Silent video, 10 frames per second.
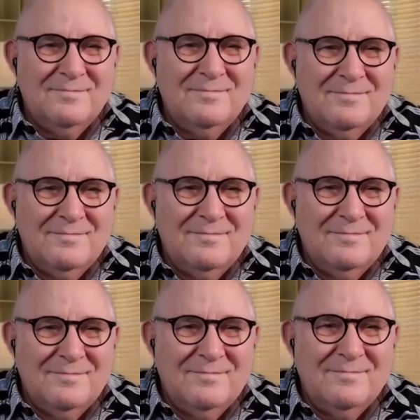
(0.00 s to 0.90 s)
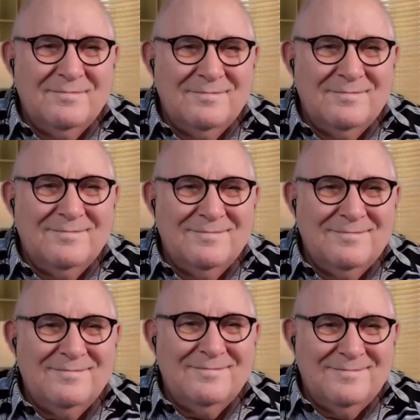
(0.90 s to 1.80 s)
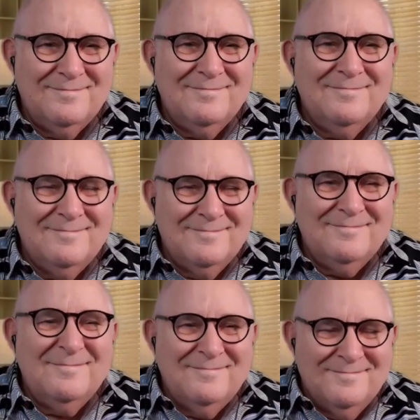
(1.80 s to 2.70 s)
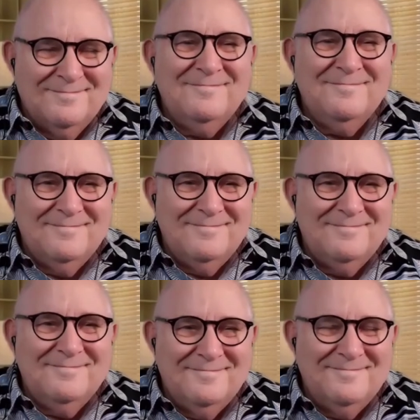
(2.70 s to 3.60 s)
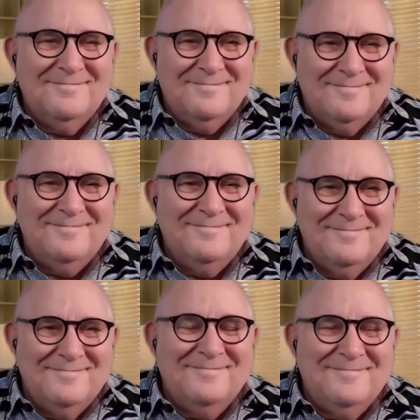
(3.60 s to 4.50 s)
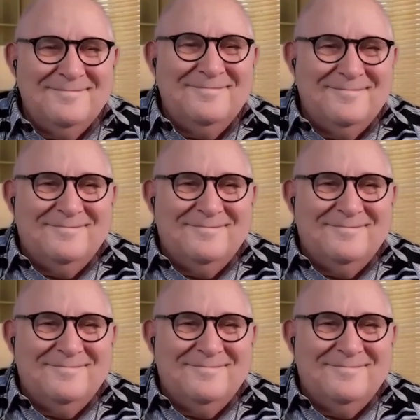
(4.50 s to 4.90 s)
(not speaking)